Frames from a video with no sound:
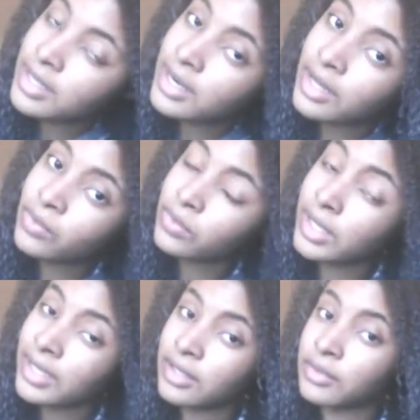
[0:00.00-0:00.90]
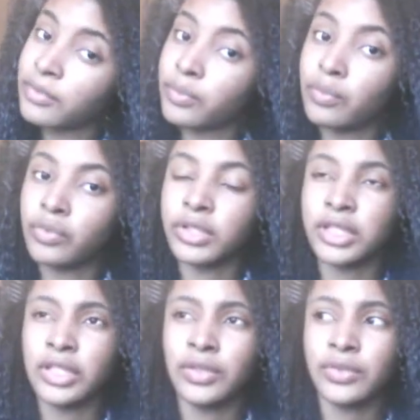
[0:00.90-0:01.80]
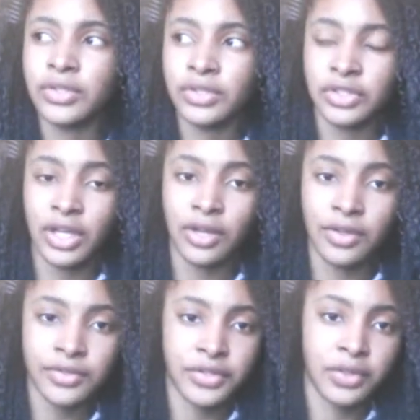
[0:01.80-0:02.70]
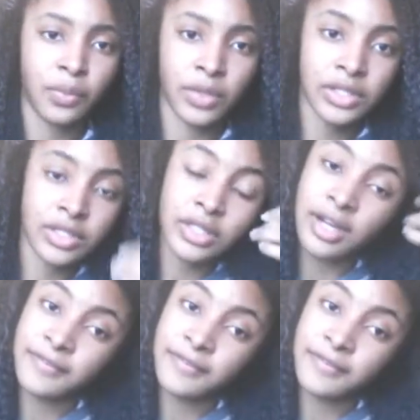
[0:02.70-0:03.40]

And I don't like really using gels in the winter.